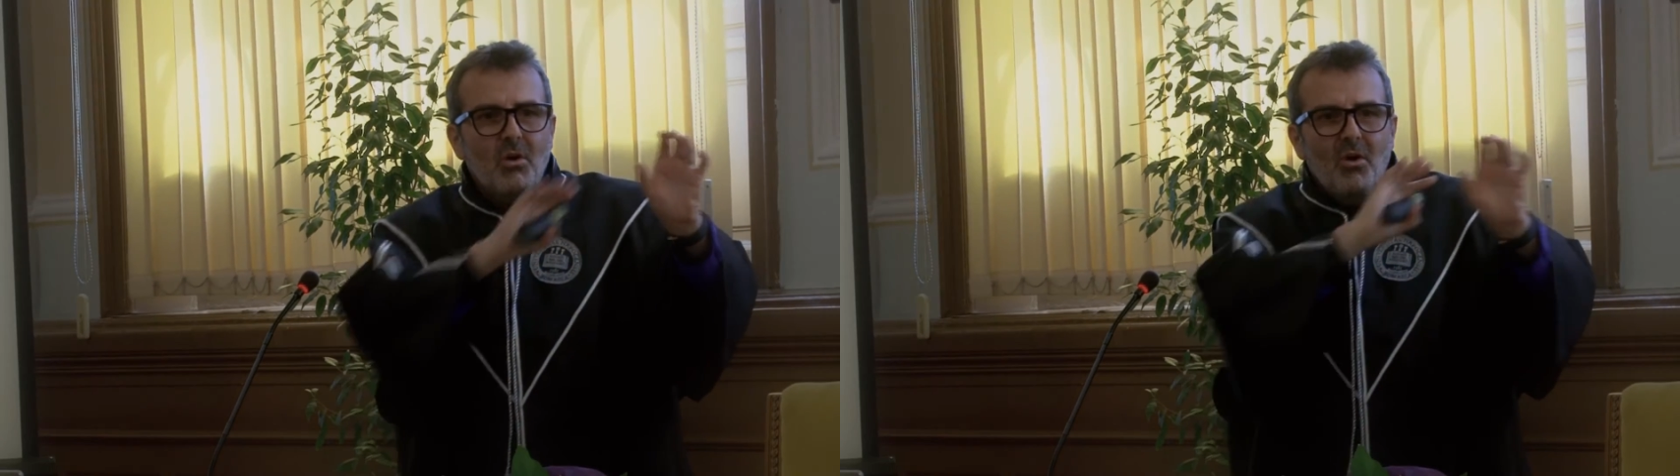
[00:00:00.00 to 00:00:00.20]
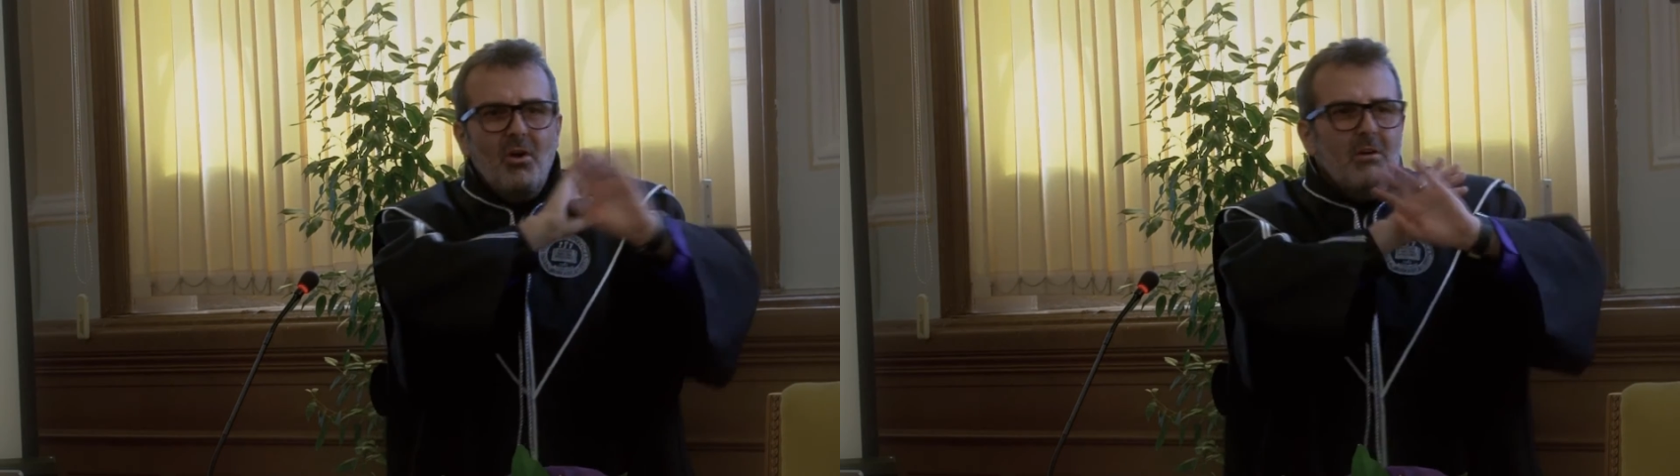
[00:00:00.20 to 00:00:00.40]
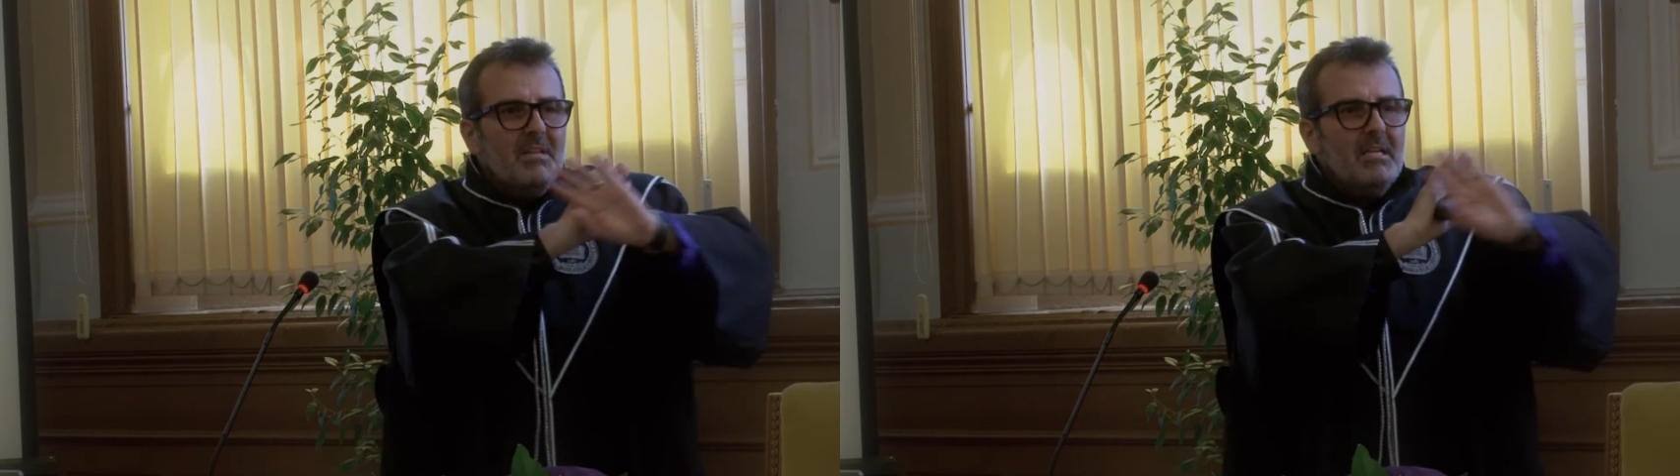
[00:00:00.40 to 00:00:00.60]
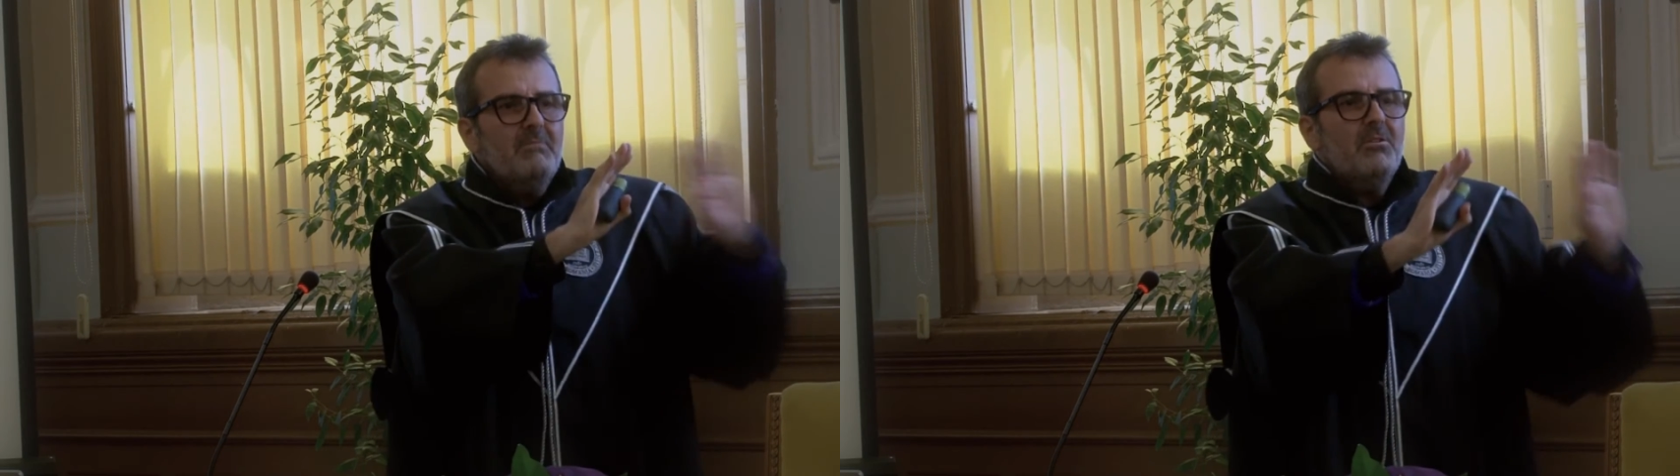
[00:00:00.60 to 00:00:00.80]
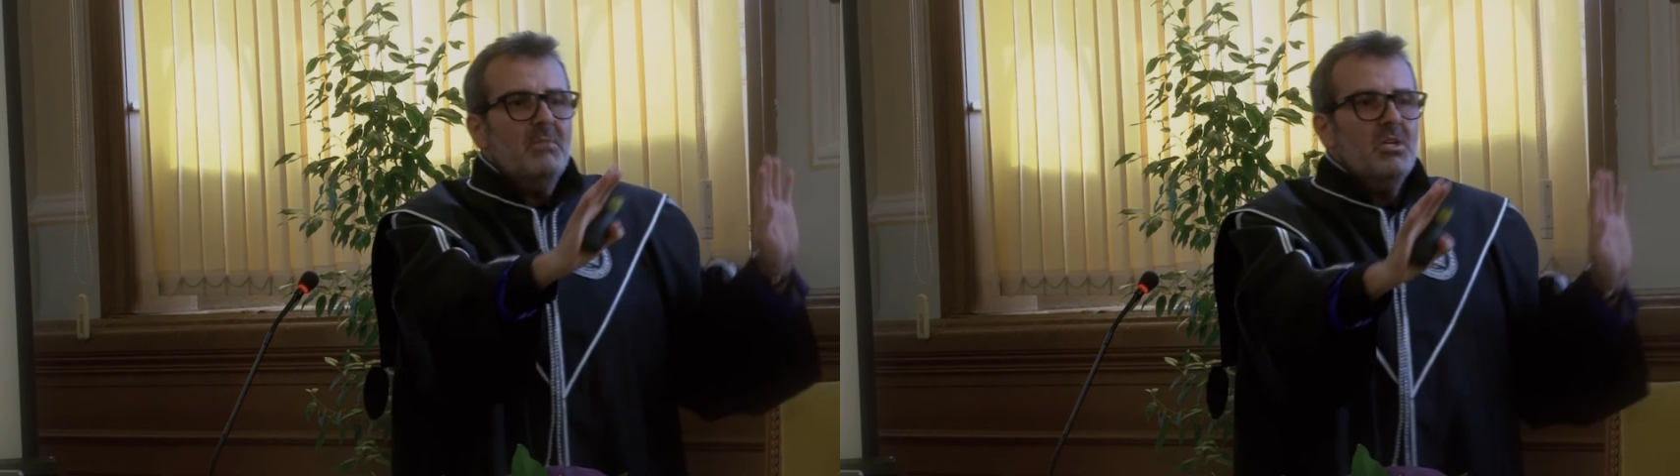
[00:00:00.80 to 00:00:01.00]
all of that
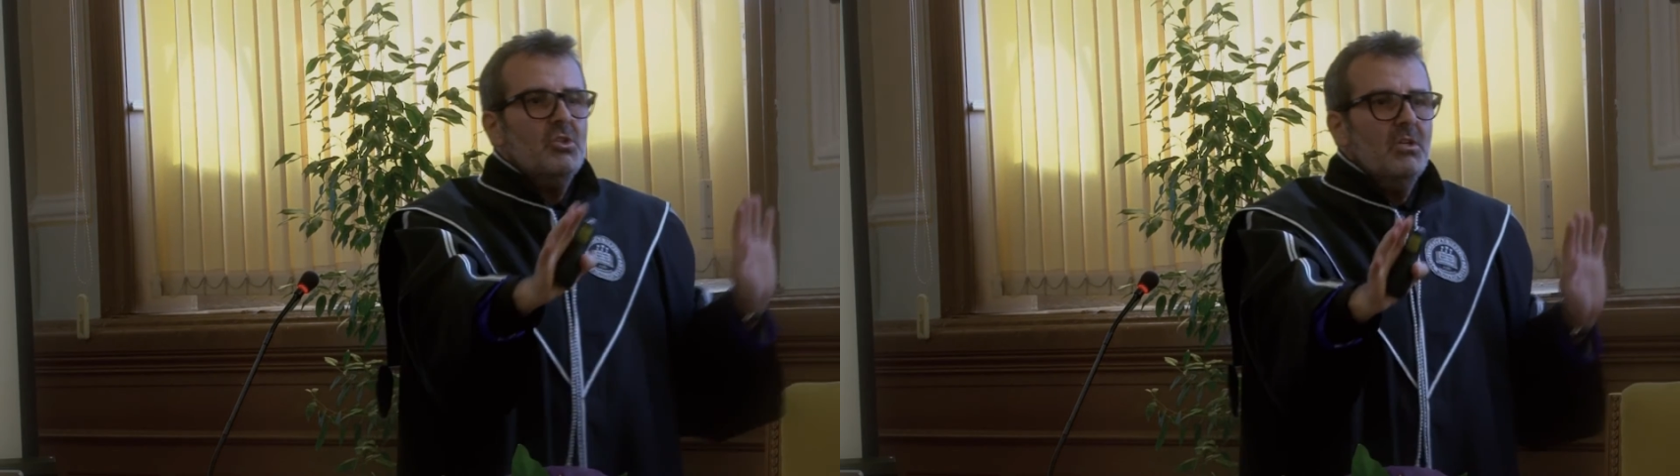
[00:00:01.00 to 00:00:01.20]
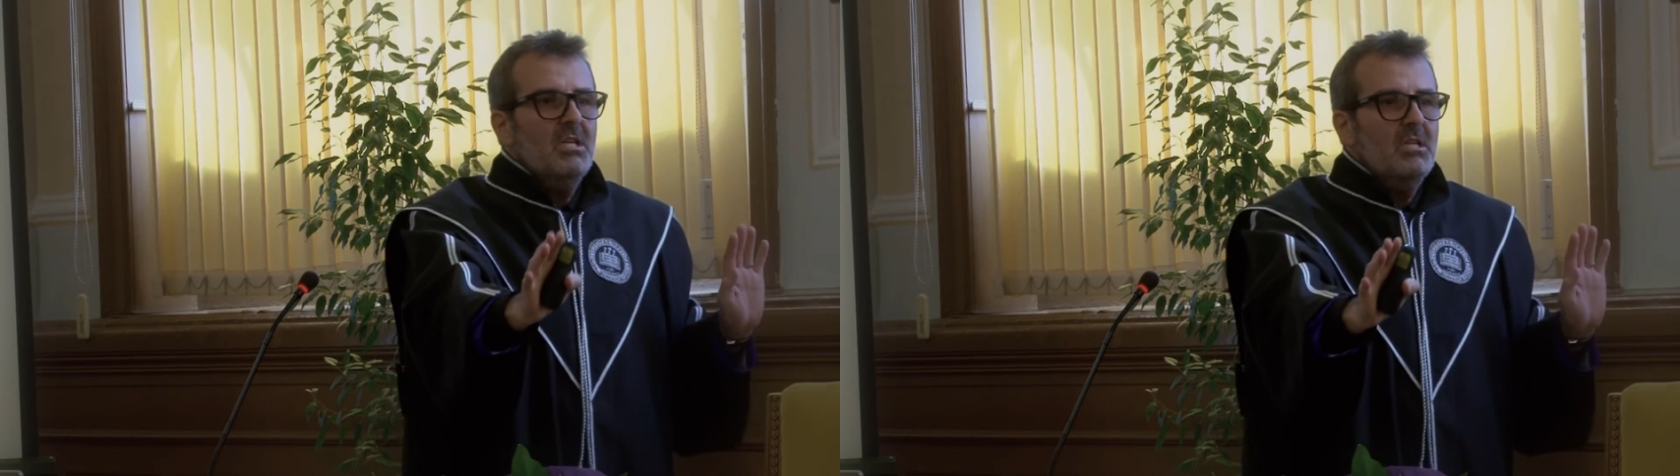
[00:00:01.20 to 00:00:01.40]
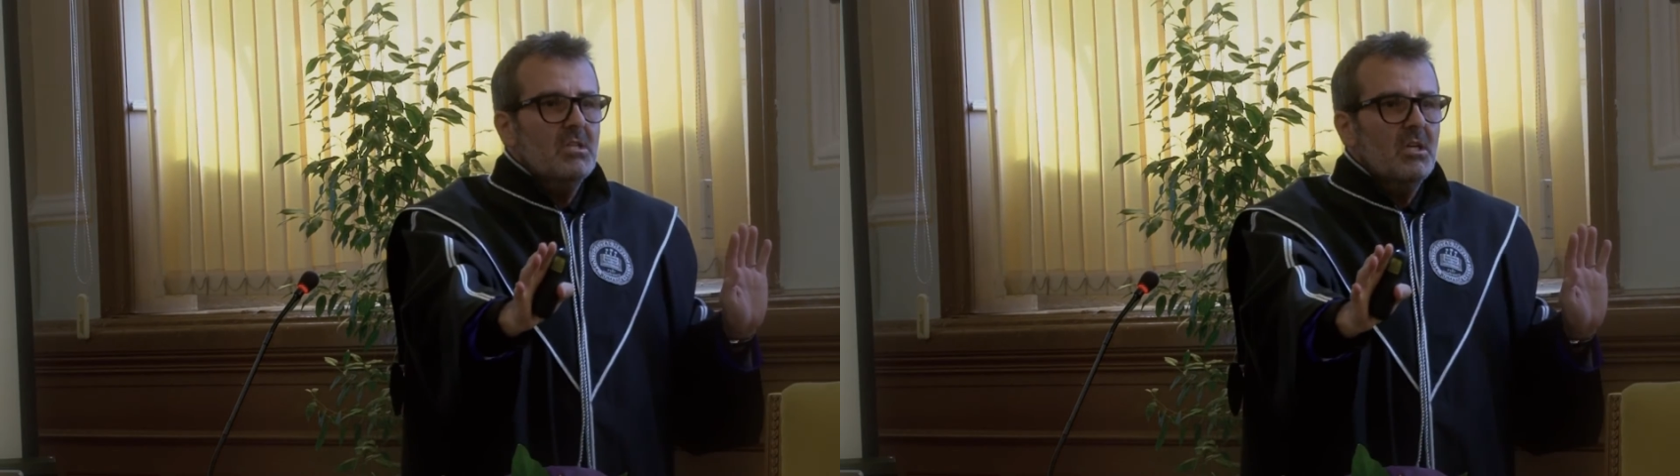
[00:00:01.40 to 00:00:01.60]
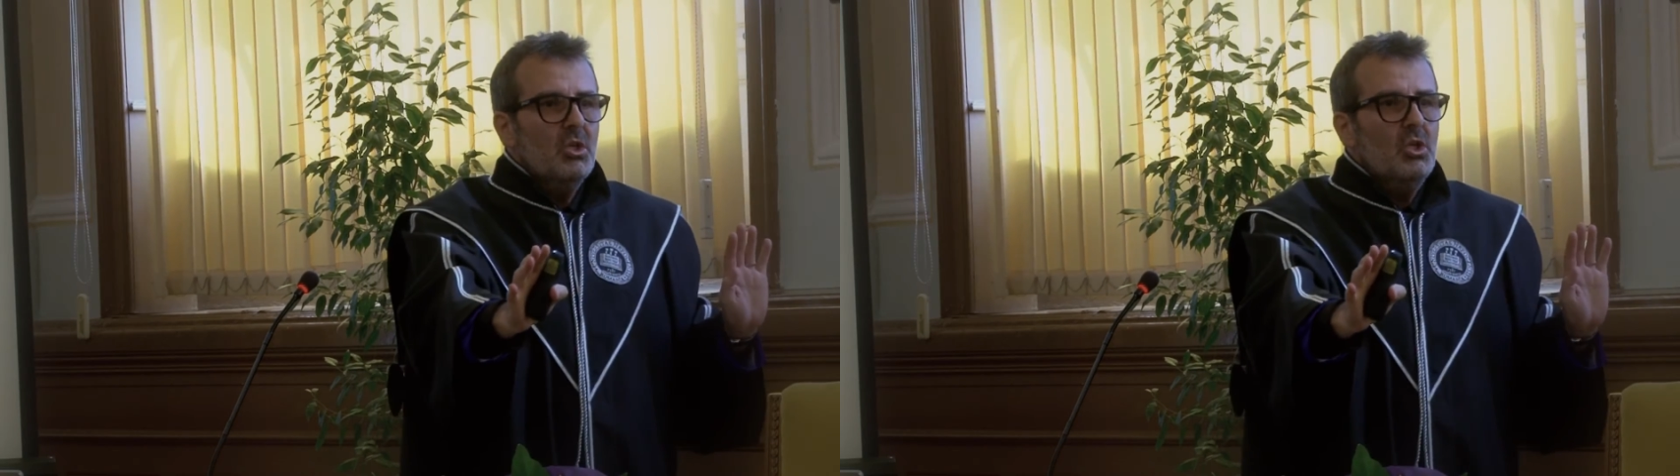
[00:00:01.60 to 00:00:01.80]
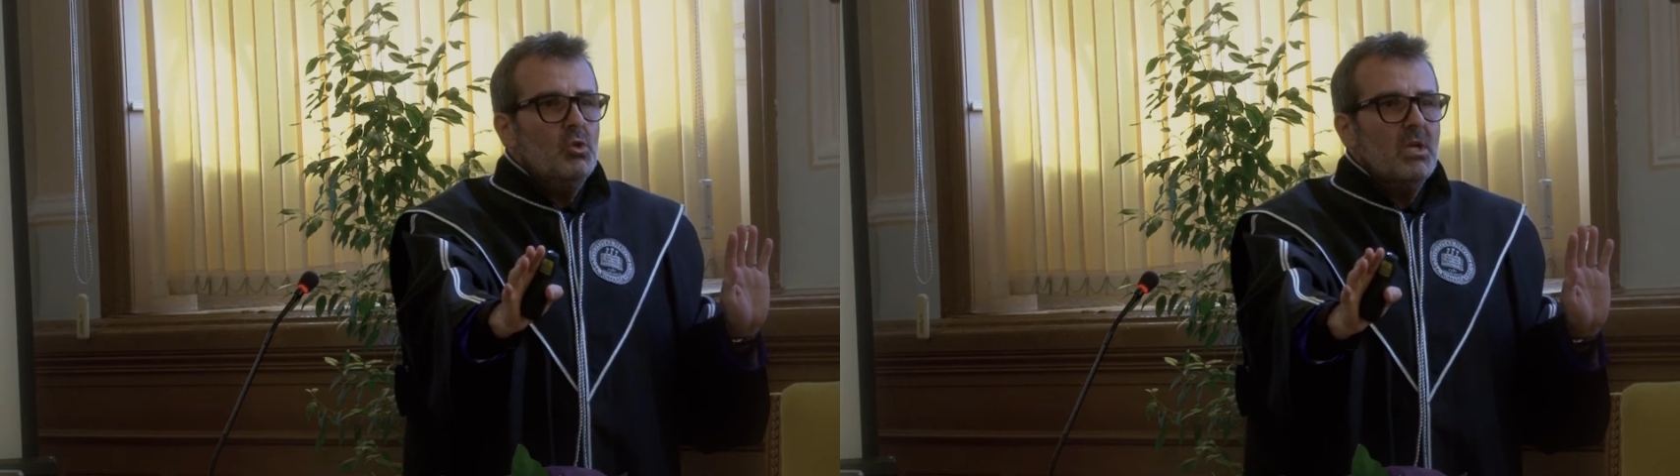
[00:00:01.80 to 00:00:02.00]
information is
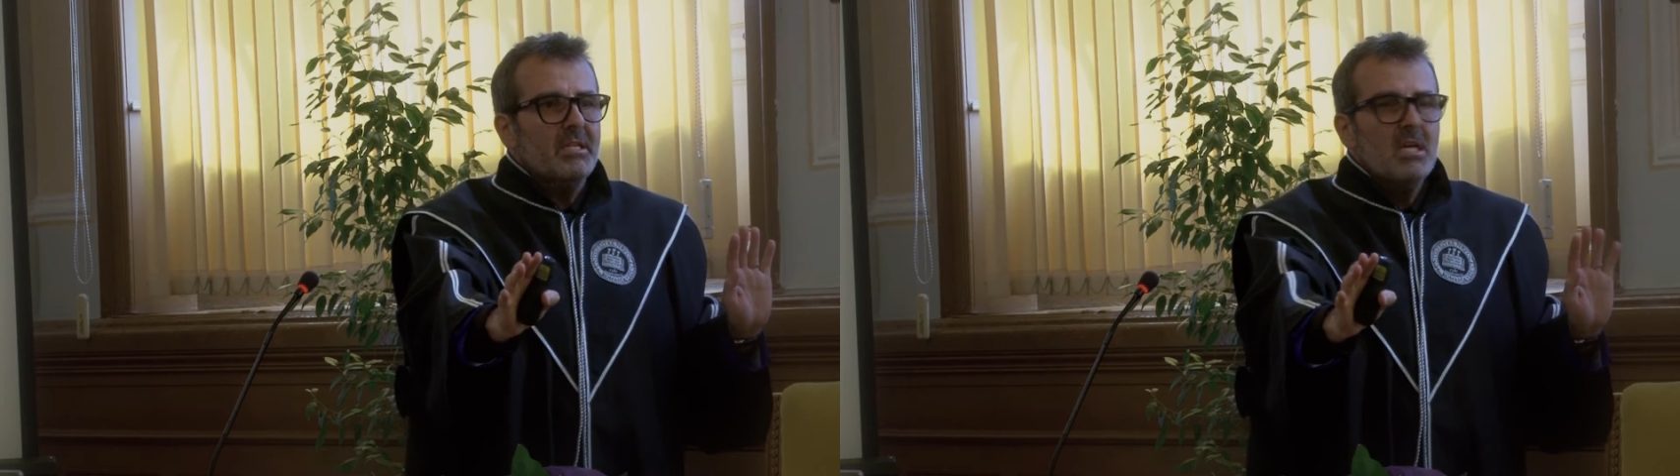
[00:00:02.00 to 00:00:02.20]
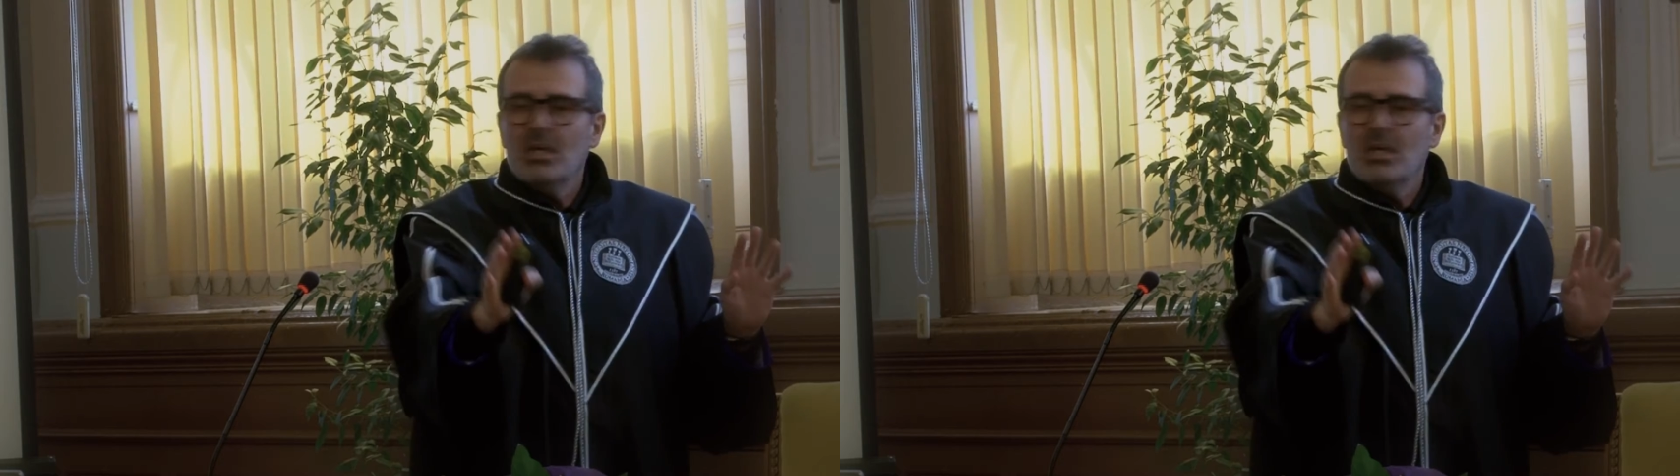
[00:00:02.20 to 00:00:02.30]
useless.